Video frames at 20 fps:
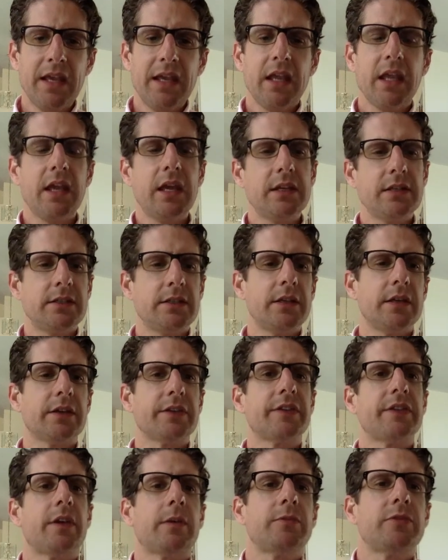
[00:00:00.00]
hidden
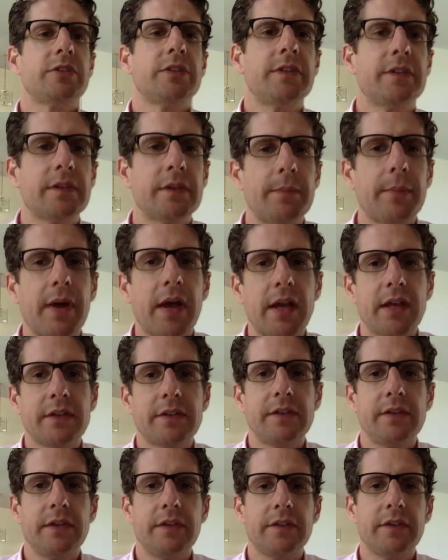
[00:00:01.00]
assumptions and
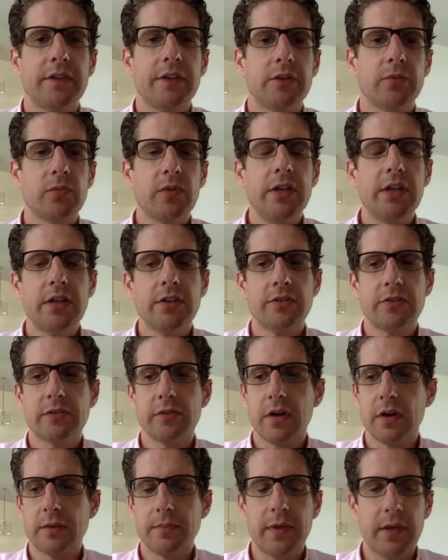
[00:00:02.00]
biases, and then
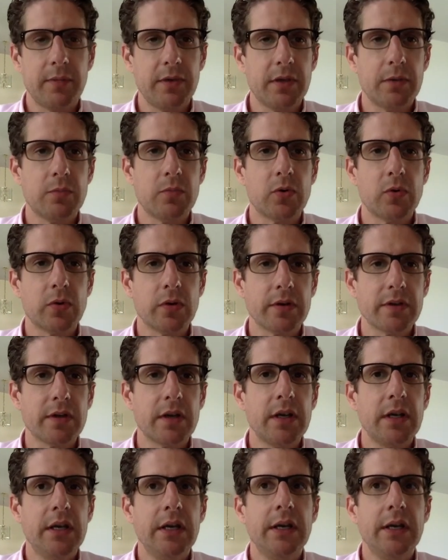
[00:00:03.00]
reconstruct maybe a more